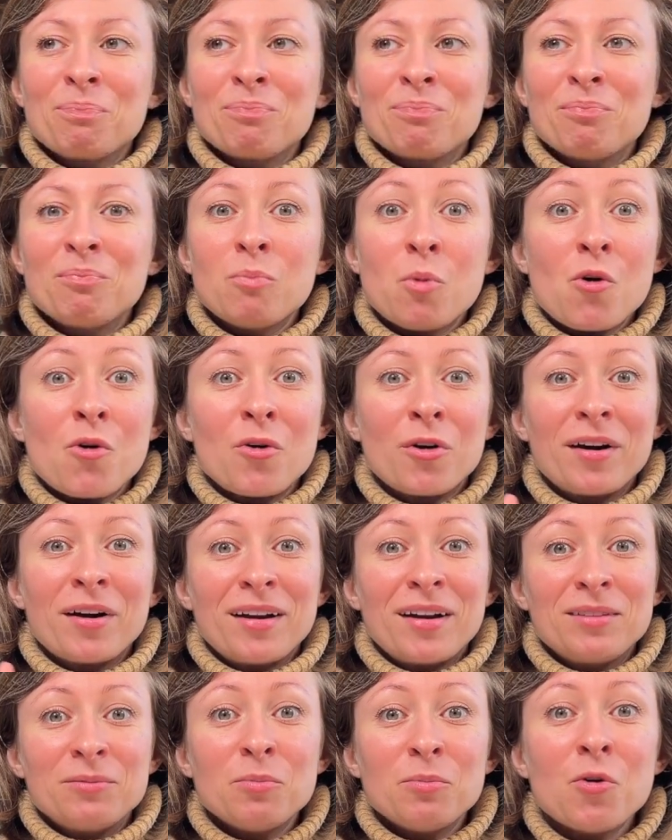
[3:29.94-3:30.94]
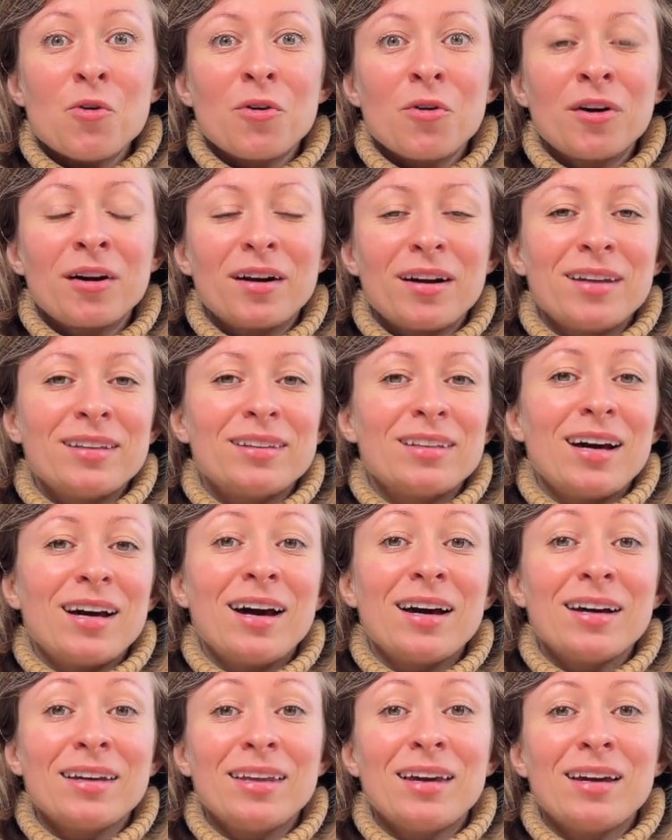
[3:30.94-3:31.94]
more and more, and
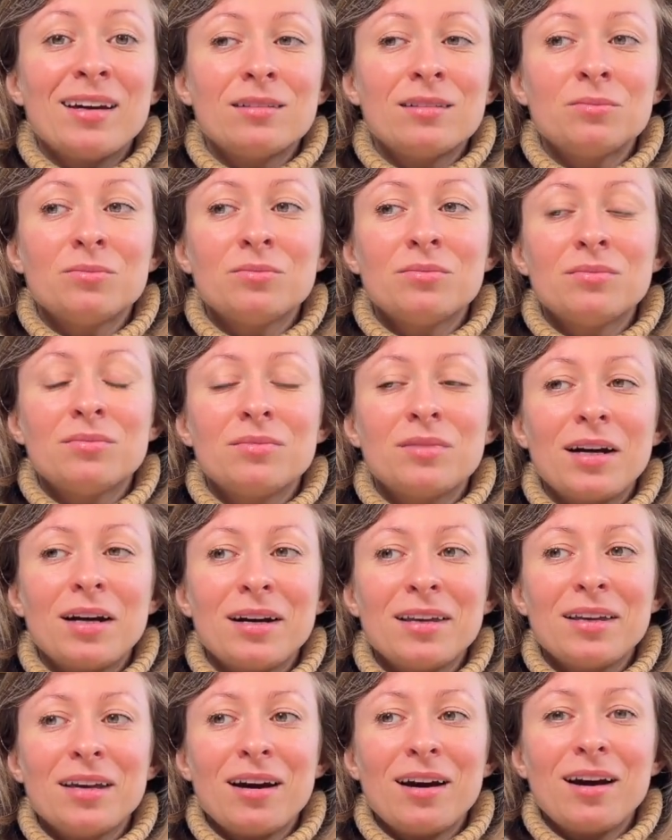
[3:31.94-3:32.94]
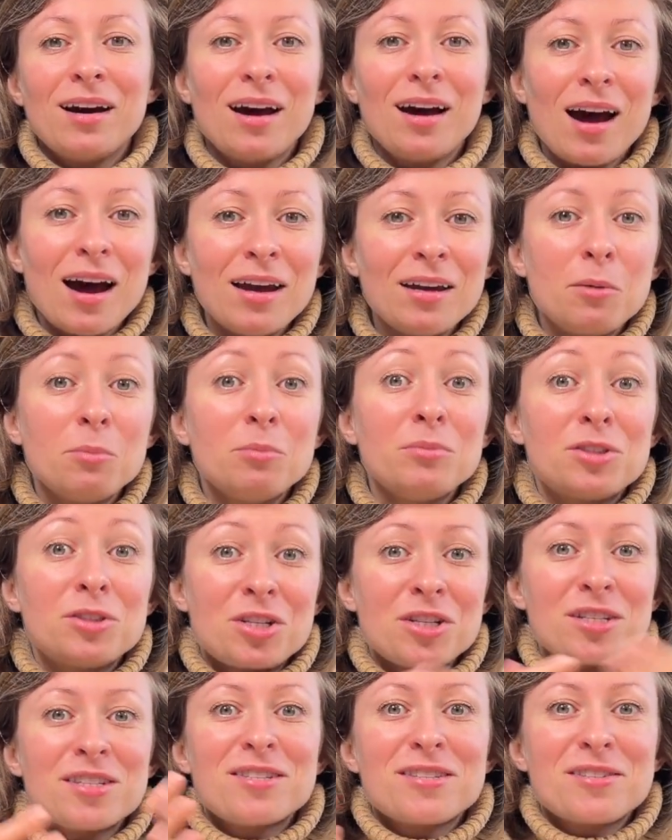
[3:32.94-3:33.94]
I am
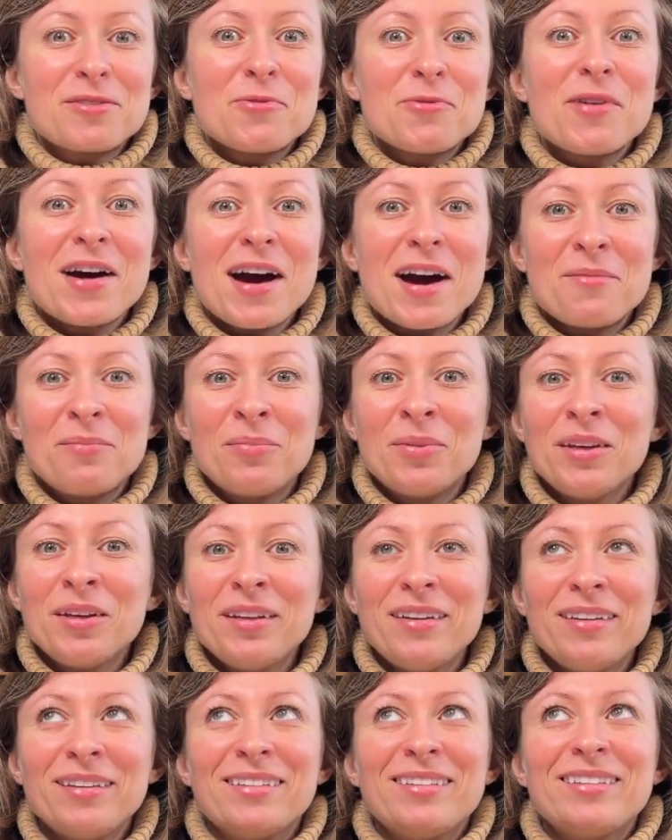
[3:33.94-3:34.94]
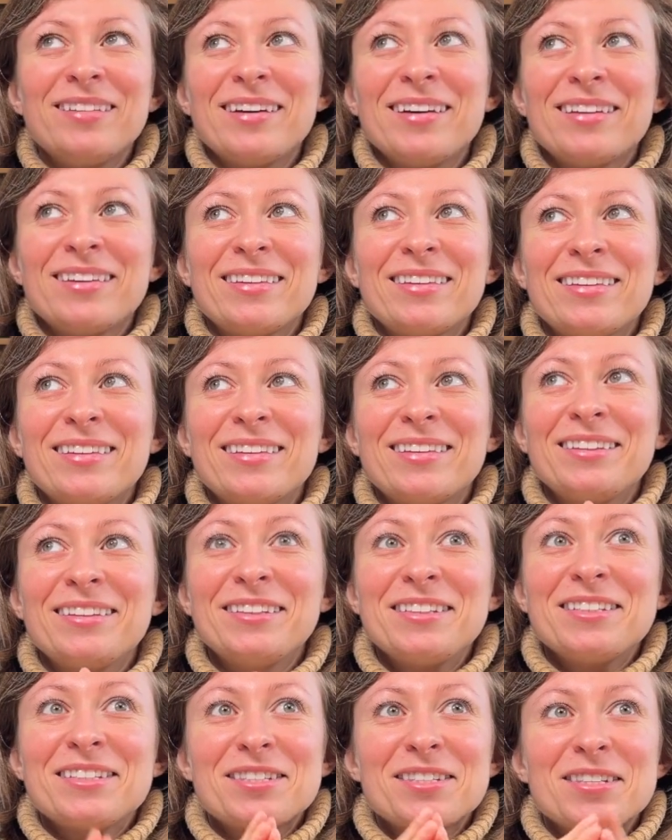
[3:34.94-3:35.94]
just so happy that
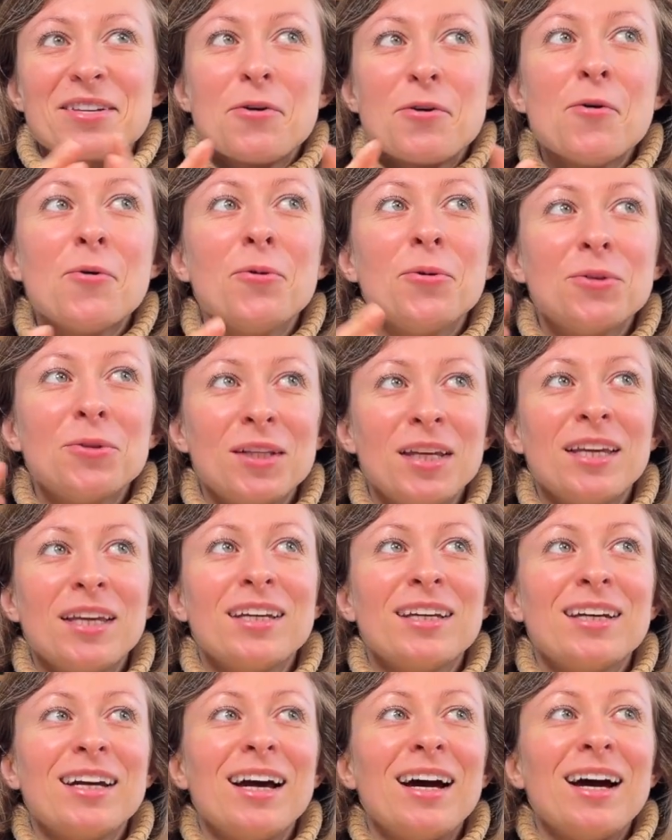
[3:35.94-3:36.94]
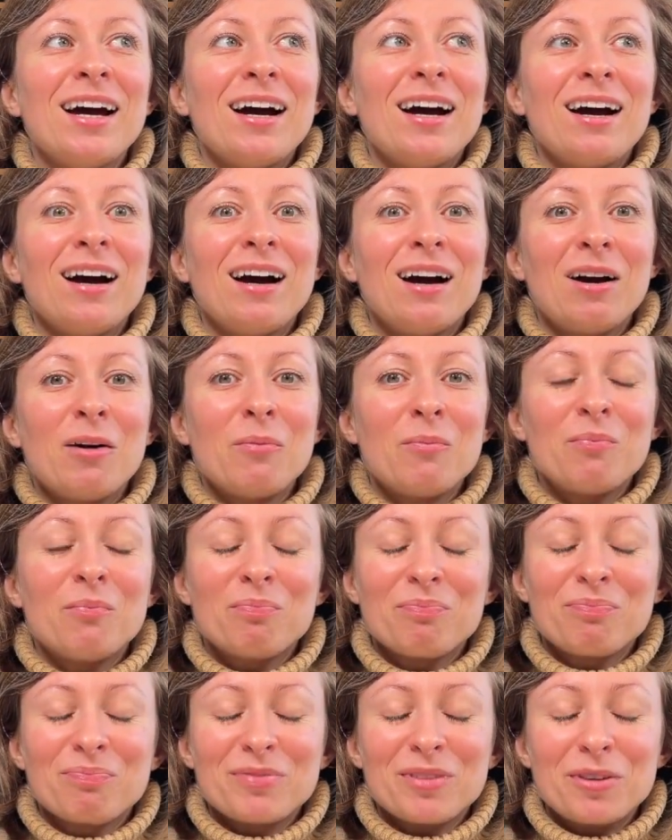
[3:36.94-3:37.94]
this whole thing
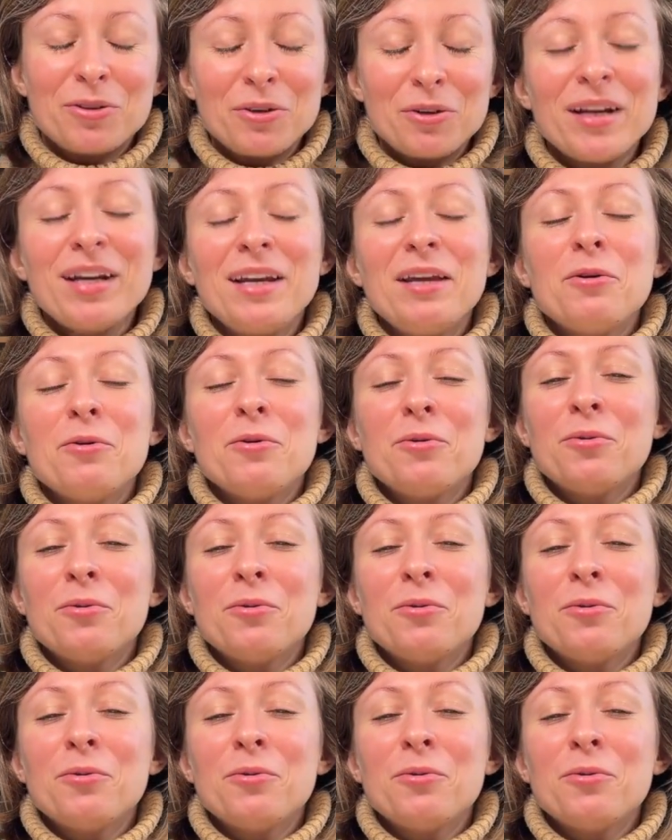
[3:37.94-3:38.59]
really